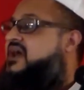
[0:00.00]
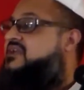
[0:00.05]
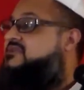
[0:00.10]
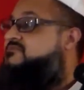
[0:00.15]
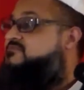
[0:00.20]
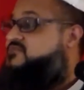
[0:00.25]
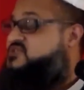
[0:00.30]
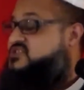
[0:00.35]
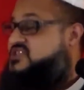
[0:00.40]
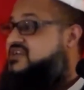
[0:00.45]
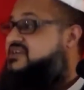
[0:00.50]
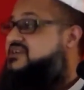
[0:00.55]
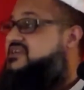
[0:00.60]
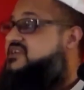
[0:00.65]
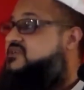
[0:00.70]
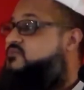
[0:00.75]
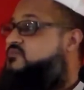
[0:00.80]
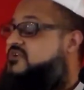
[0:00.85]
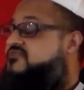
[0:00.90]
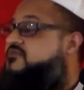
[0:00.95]
And
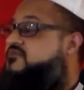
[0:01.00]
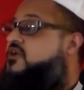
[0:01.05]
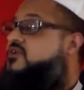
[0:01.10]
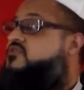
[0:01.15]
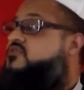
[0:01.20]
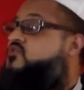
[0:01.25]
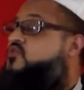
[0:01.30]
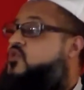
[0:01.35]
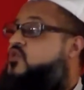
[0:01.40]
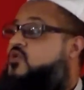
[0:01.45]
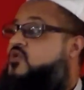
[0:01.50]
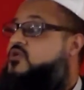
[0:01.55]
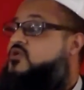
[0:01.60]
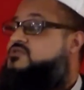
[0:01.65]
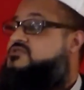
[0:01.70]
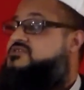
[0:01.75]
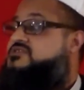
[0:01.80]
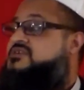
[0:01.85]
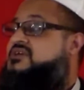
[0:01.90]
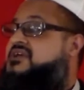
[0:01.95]
suddenly we've got
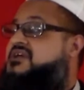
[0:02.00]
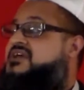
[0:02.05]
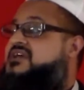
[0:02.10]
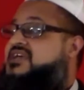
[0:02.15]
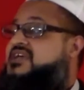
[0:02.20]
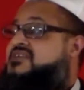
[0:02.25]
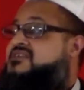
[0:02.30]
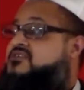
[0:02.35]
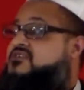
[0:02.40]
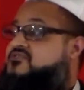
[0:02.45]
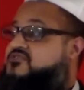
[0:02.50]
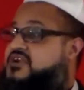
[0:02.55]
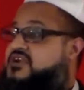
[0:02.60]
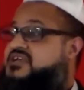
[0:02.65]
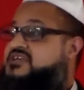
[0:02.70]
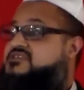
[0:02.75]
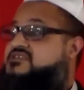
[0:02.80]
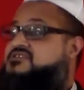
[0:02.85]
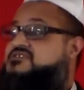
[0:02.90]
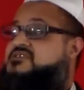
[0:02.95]
caught in a
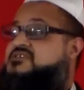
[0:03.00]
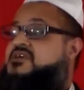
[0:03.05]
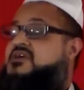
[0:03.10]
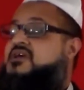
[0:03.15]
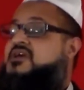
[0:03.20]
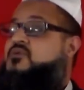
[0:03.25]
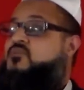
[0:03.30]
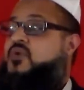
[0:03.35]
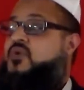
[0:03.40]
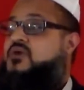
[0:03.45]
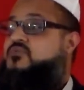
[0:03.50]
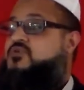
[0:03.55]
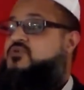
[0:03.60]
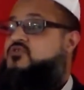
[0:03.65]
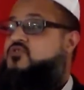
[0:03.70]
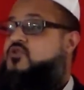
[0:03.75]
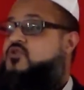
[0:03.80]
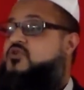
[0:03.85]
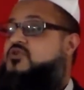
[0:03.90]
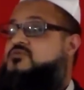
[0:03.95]
race where
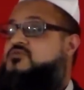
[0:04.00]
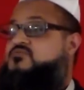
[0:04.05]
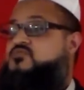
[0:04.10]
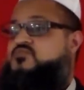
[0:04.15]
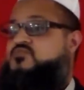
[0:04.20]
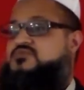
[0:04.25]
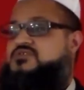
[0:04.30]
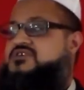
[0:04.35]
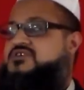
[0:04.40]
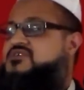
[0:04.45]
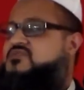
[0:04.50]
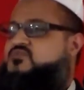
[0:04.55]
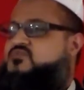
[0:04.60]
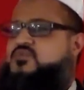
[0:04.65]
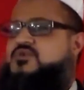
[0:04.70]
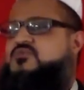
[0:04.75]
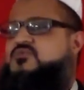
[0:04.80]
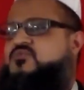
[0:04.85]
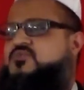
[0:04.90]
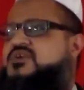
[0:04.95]

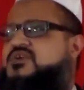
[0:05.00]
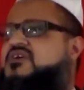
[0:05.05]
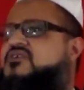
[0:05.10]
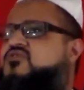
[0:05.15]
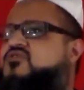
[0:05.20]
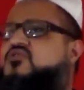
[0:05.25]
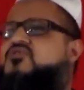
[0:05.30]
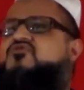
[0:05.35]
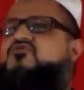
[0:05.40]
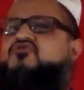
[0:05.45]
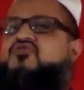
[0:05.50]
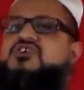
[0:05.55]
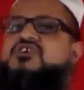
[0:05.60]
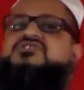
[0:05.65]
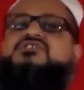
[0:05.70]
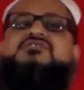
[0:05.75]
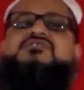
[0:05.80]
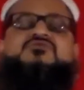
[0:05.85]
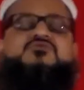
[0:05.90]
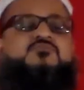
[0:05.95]
we are all
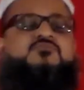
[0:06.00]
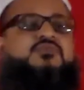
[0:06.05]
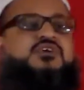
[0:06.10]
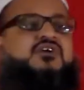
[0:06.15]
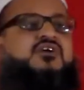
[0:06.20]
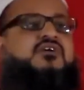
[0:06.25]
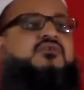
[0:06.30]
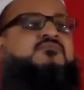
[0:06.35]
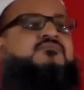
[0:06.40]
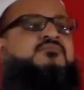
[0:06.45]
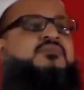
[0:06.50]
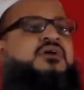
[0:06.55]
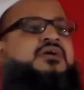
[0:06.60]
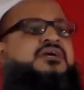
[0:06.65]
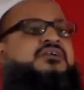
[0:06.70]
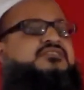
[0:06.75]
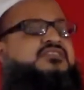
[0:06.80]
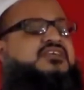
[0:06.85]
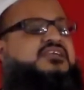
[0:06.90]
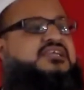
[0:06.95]
rushing to become
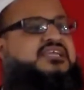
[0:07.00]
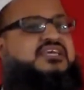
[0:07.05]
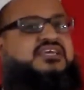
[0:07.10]
the